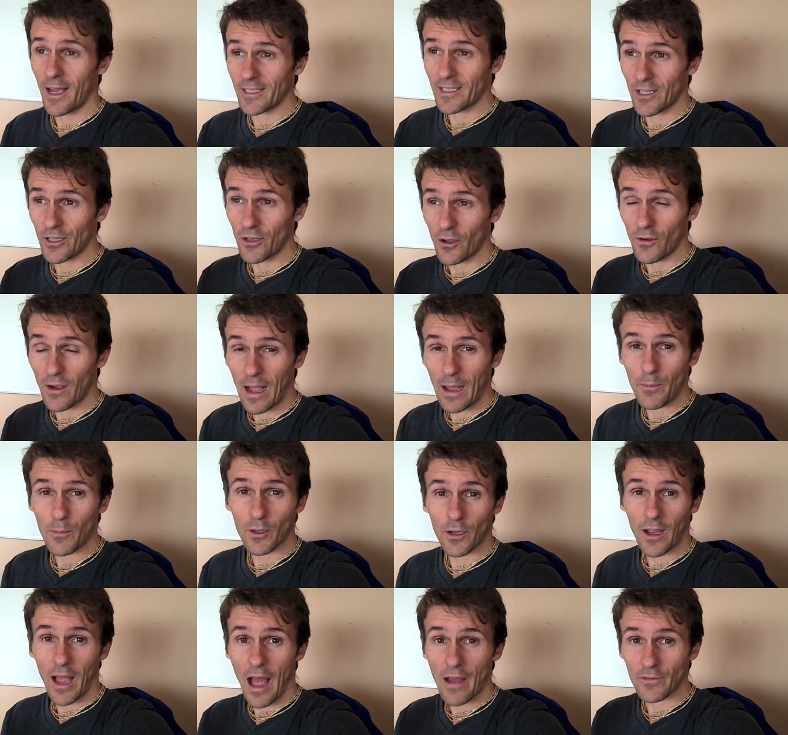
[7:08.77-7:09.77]
I said, no, I'm
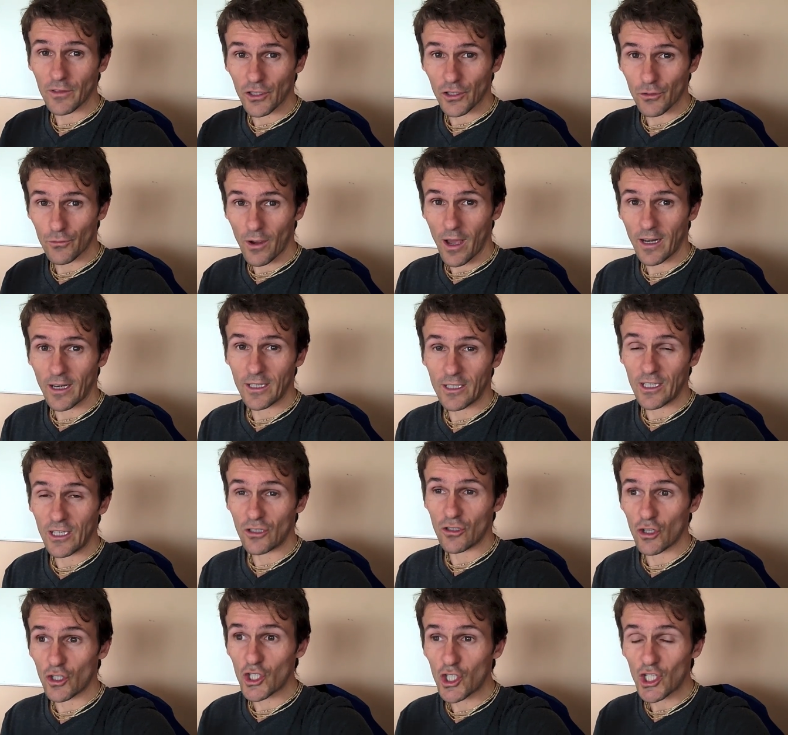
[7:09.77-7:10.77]
going to have a
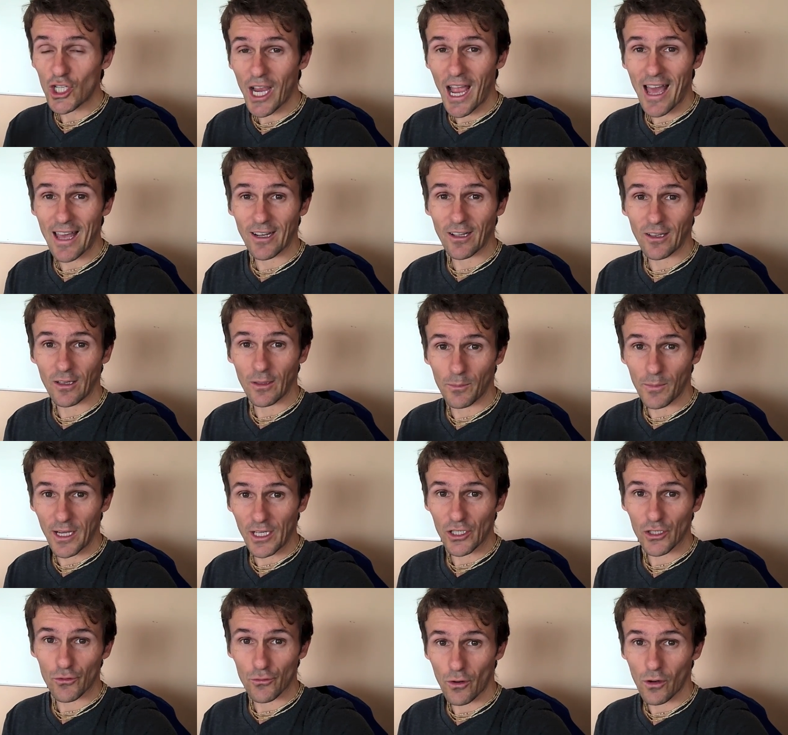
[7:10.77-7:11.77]
strategy to channel
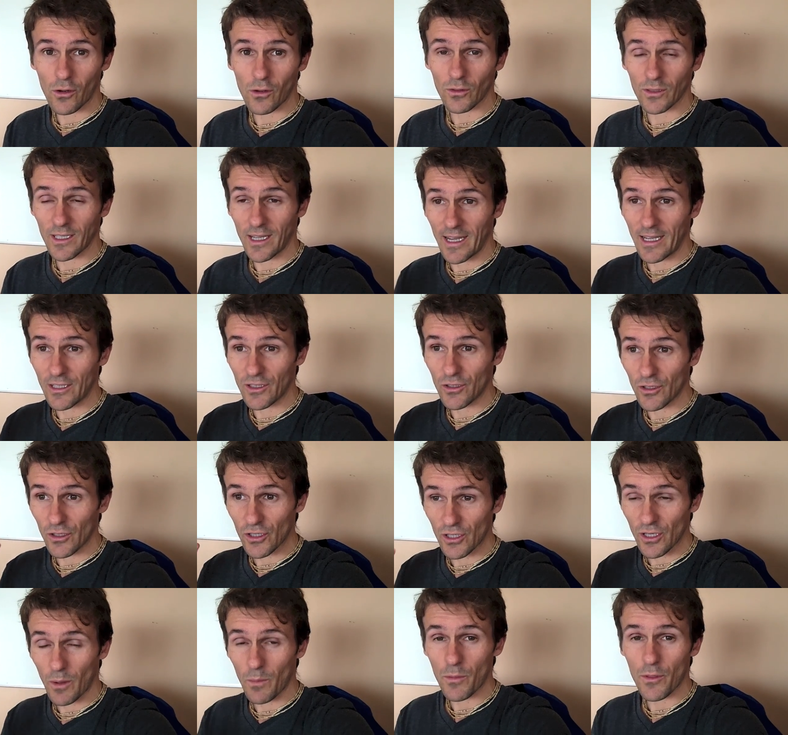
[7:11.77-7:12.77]
my struggles
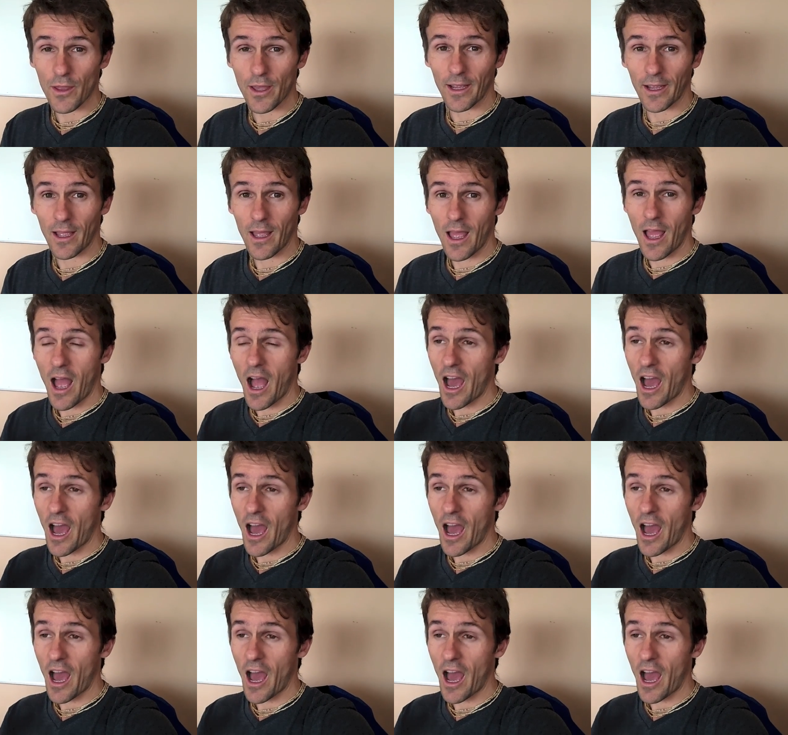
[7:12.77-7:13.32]
into something.